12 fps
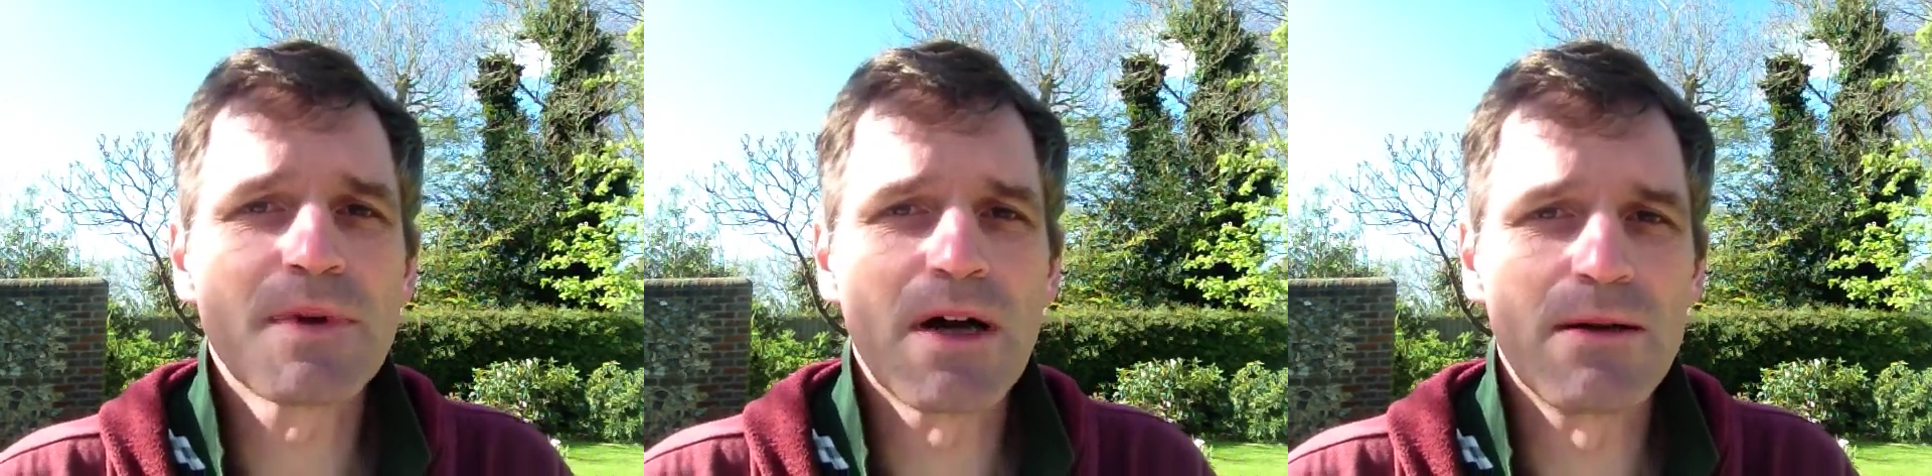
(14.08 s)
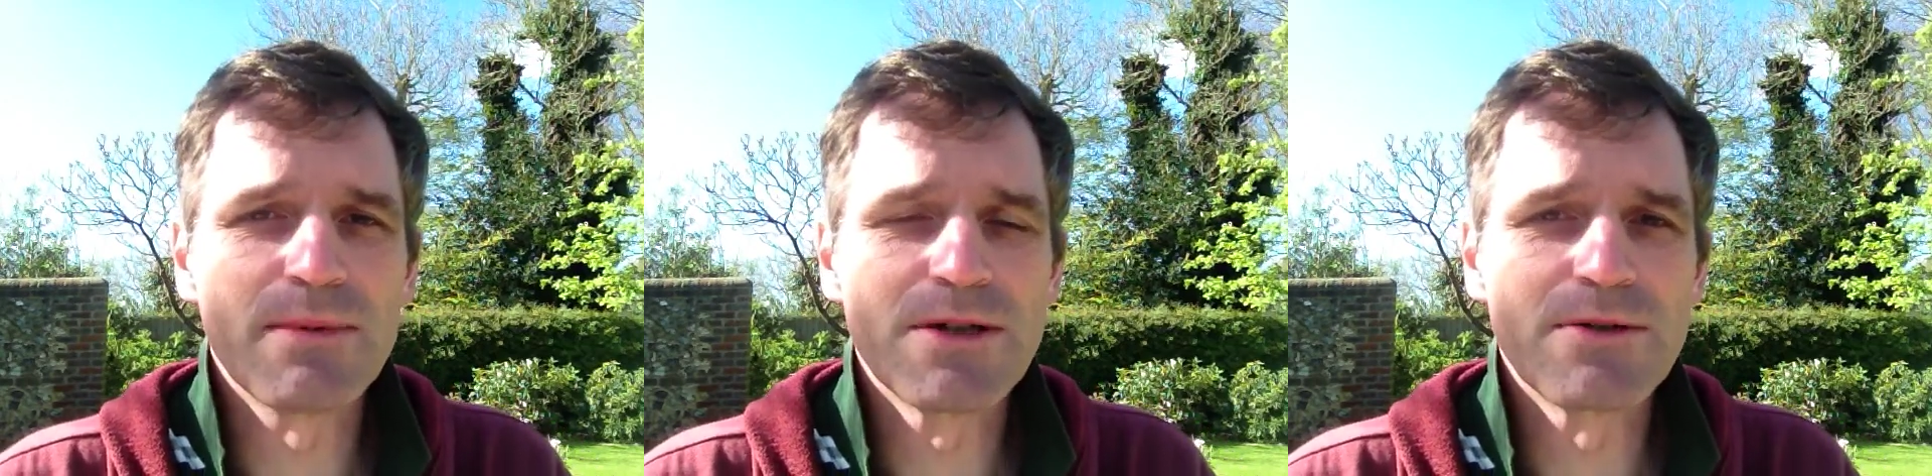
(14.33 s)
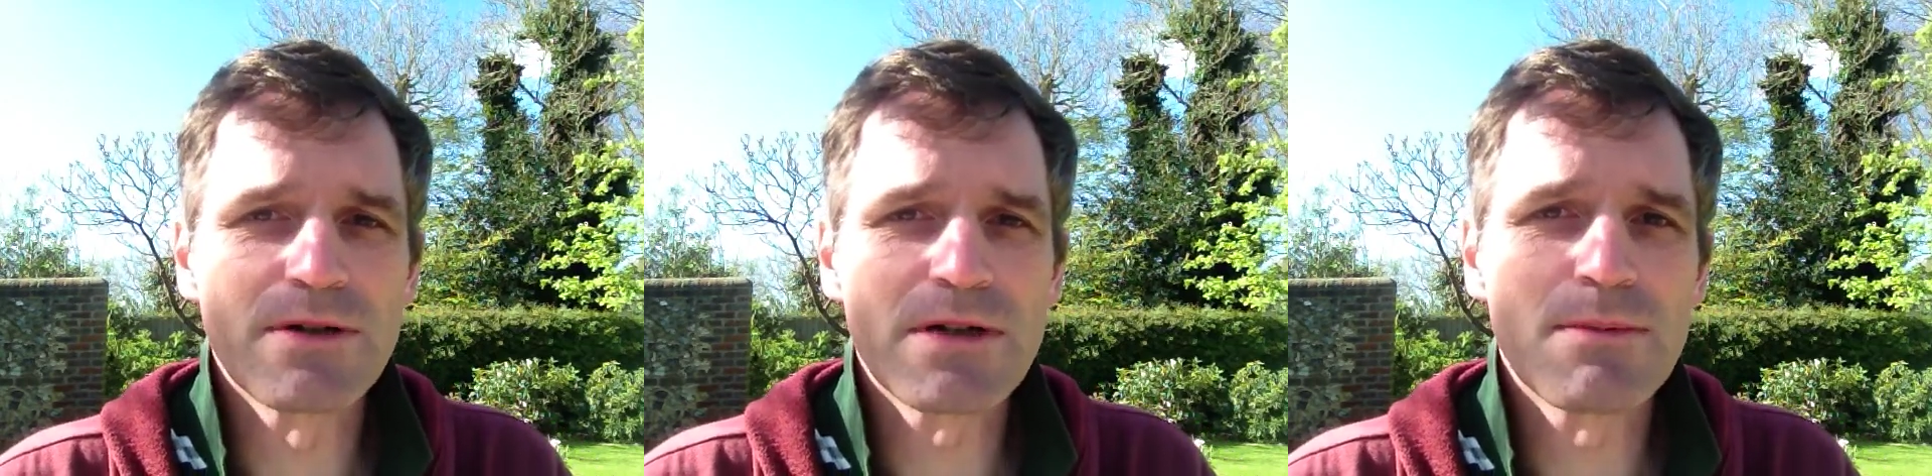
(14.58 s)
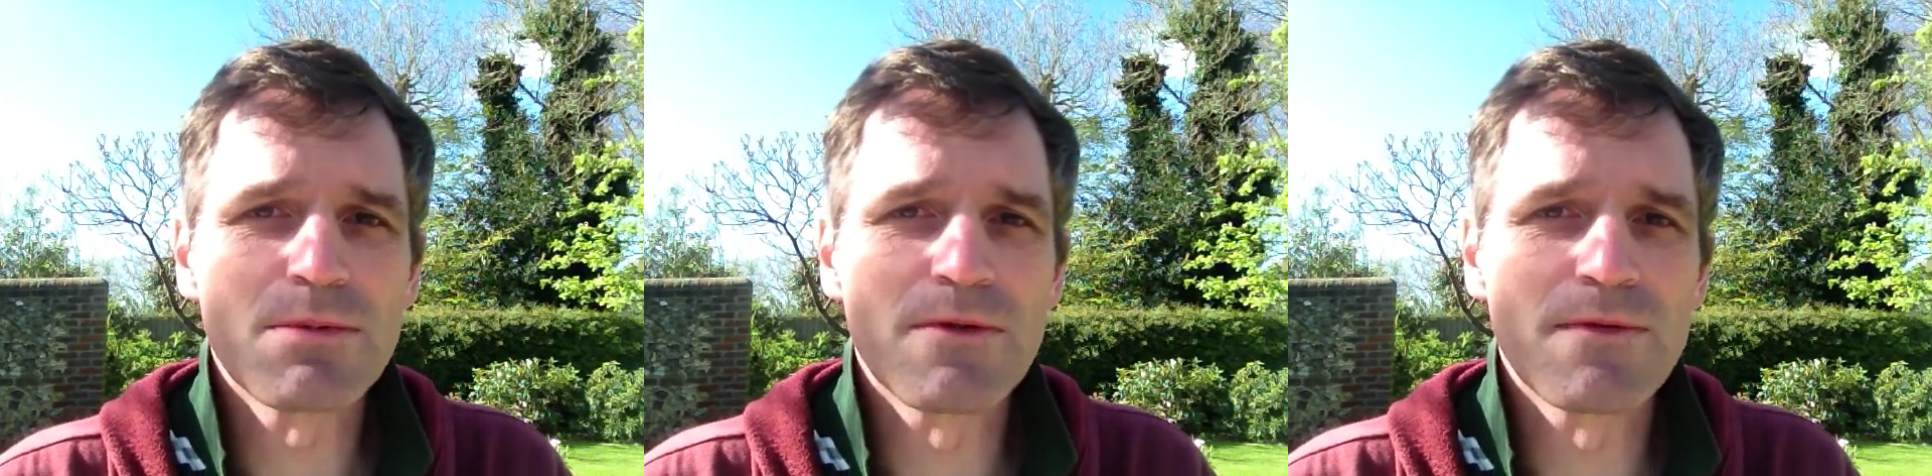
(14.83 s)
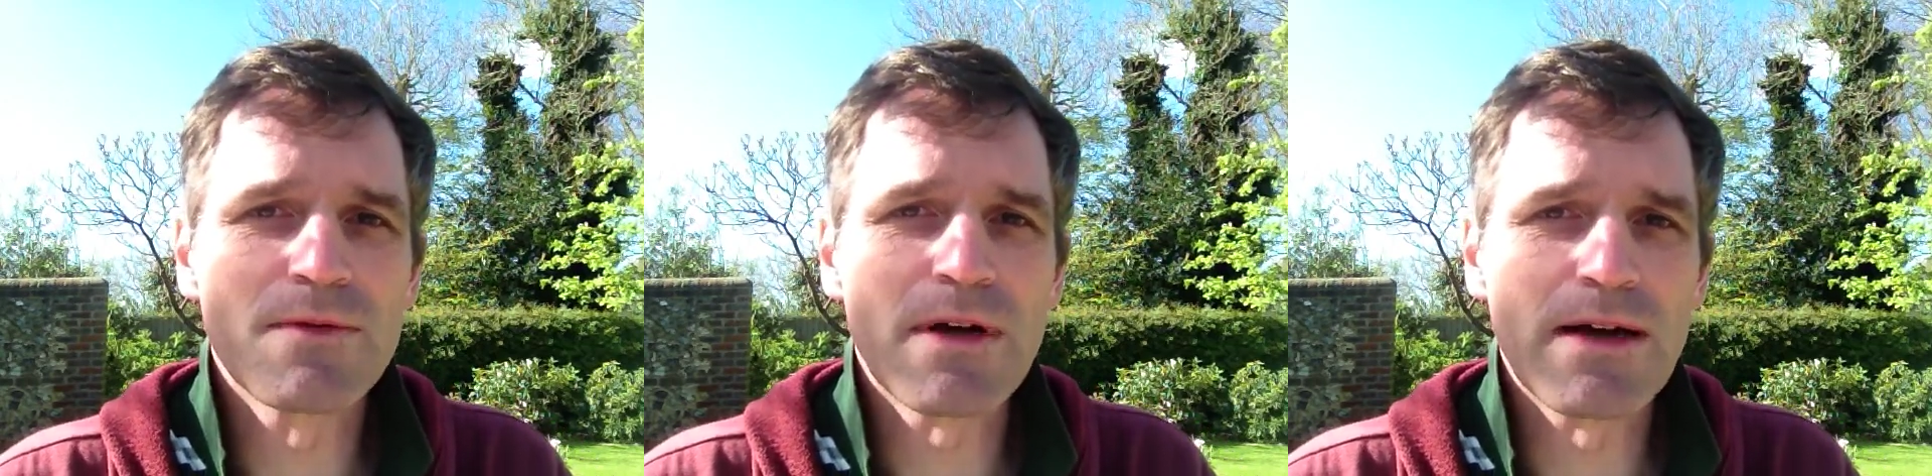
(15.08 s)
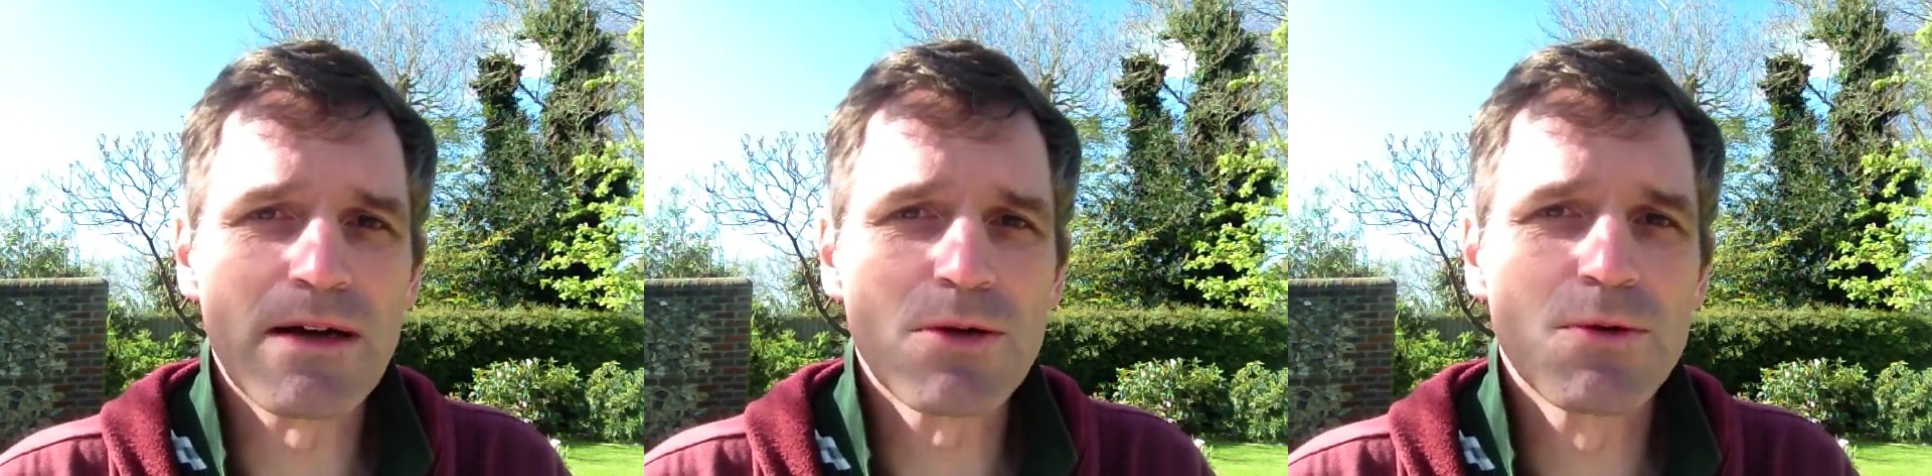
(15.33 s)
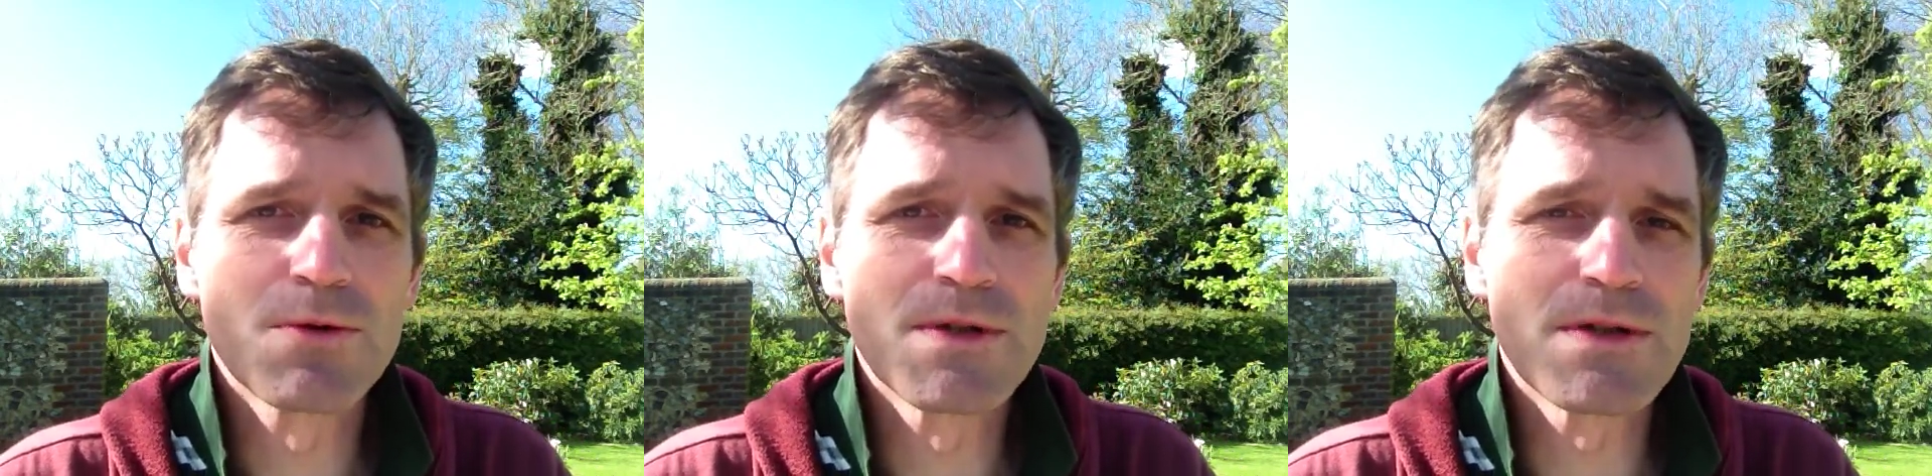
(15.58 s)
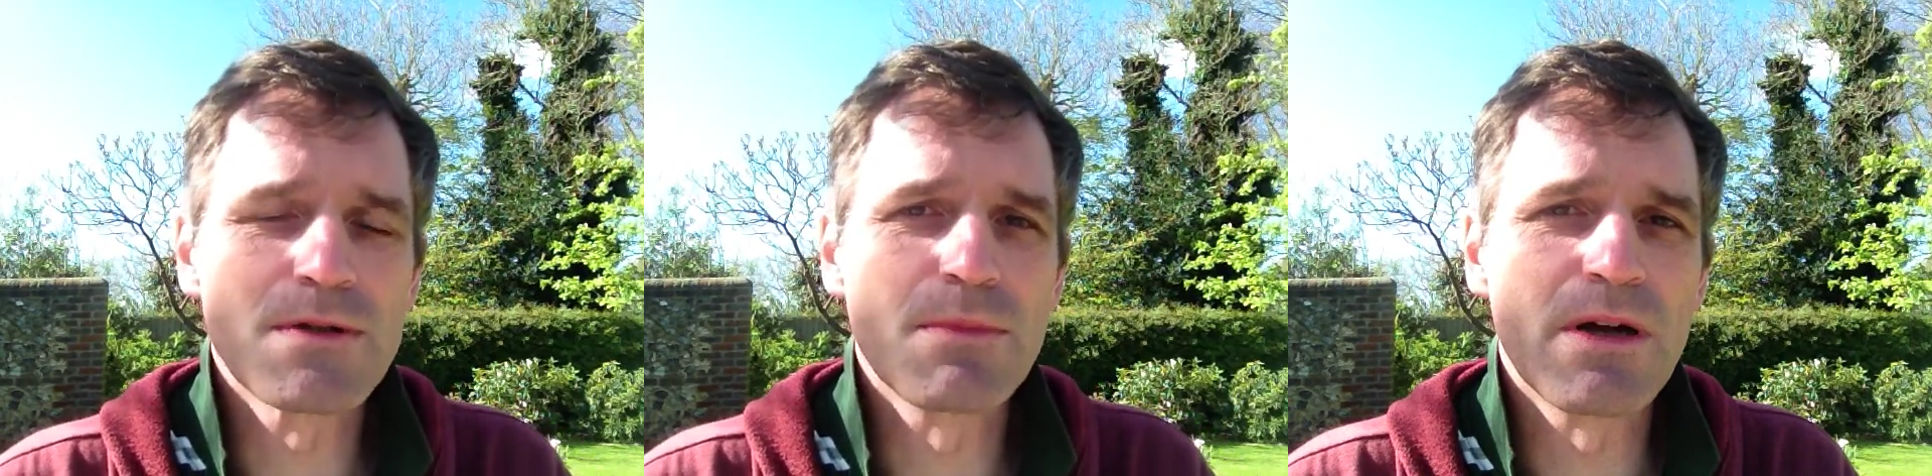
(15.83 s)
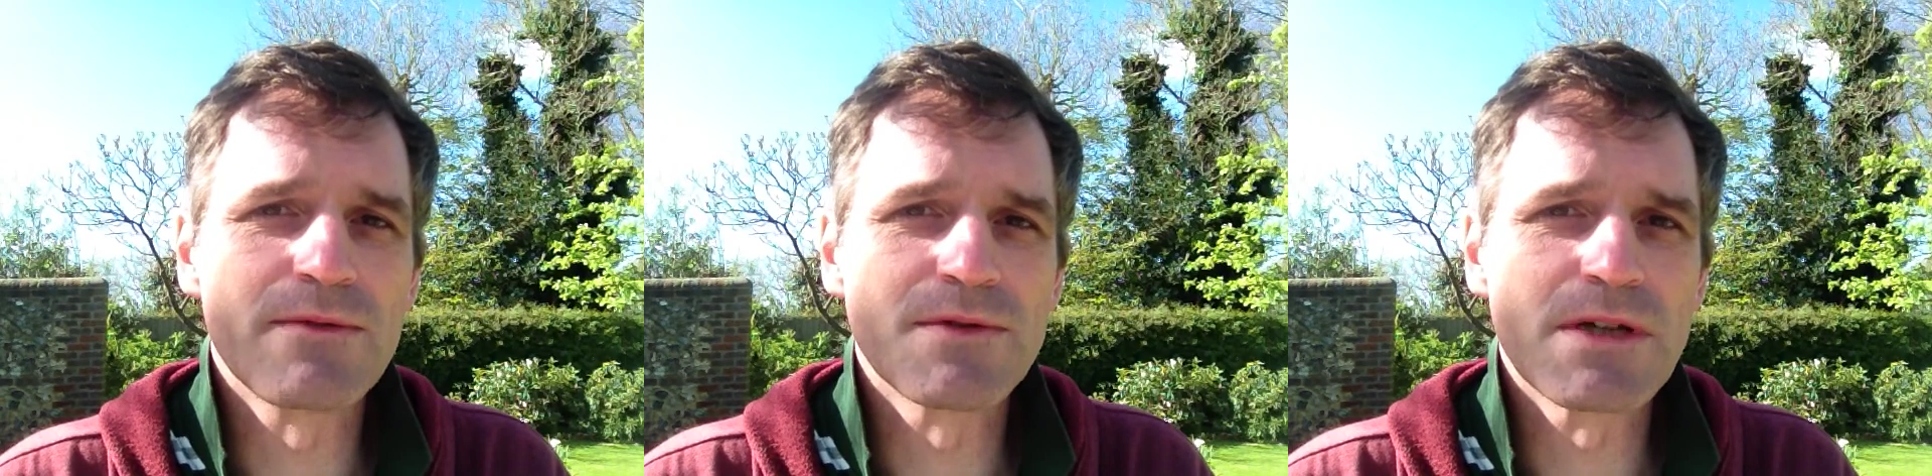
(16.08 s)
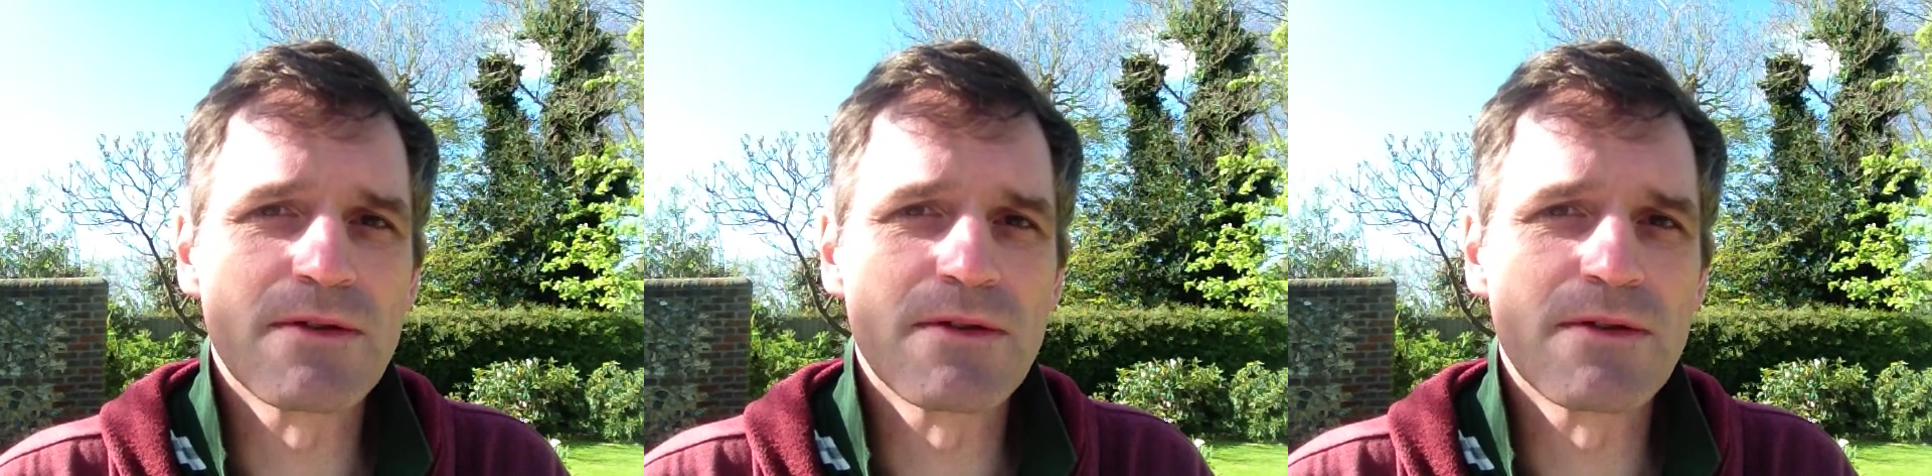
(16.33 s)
I'll be doing a couple of courses on mindful